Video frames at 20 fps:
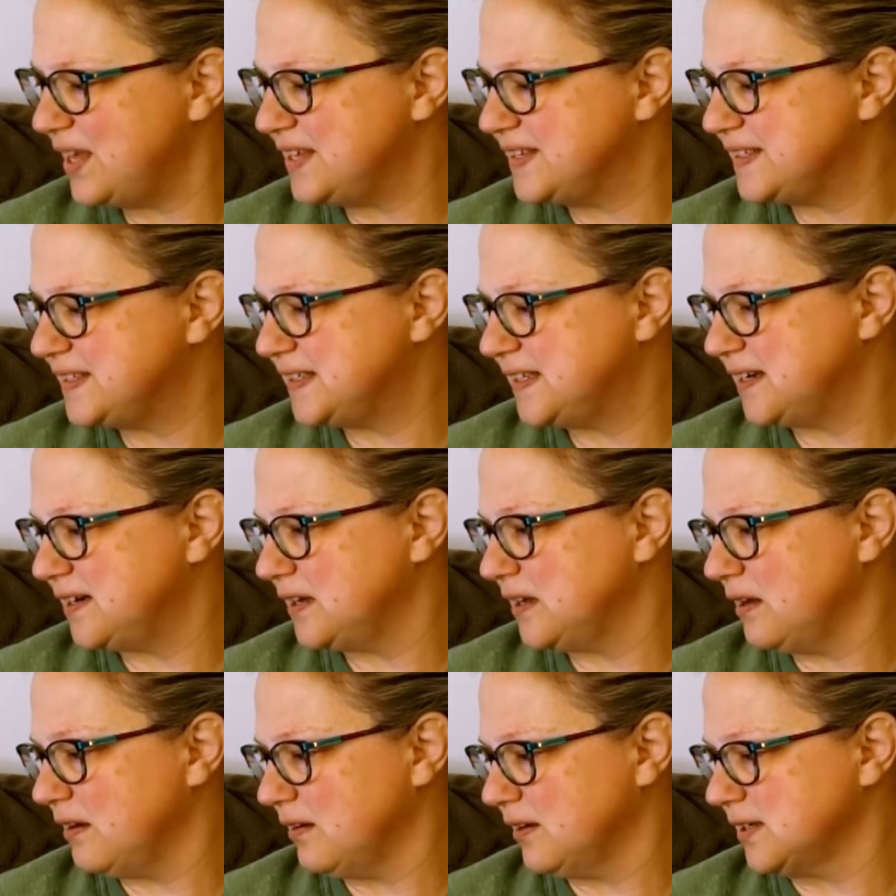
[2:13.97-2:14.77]
is
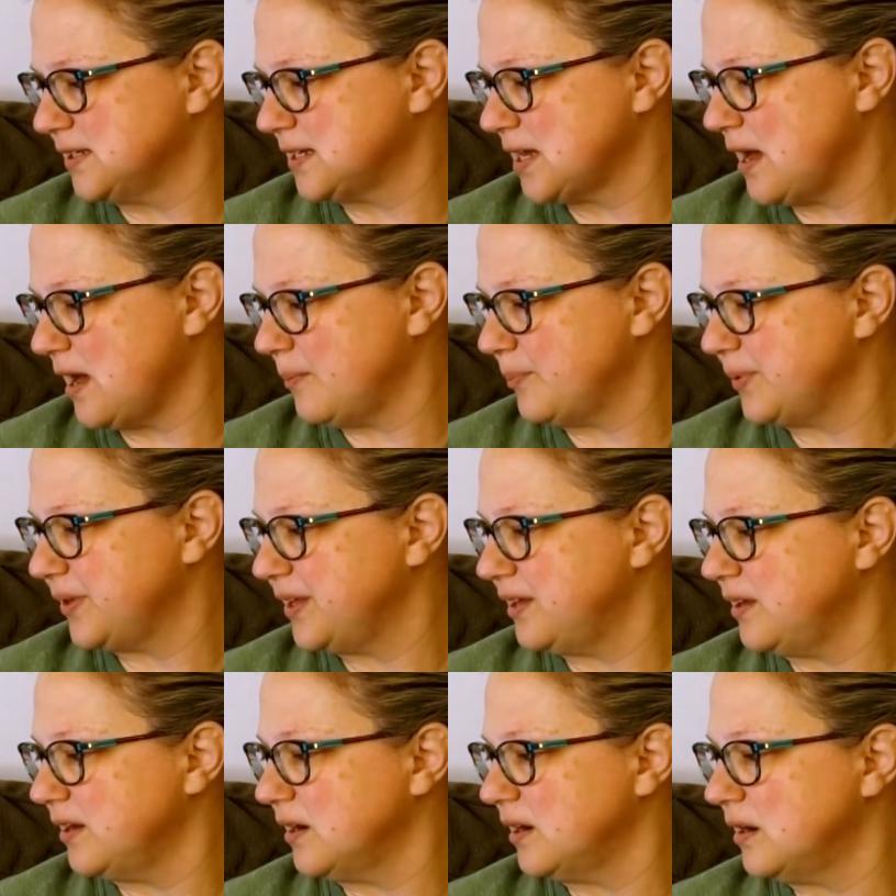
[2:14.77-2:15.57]
sitting on top
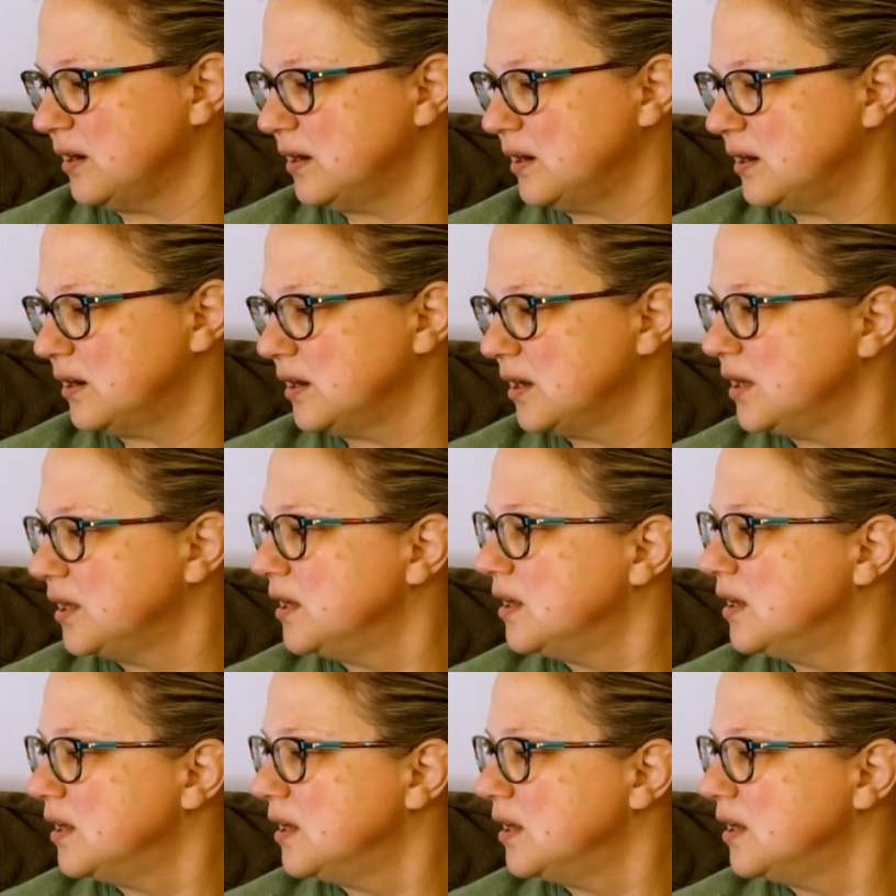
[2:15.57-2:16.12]
here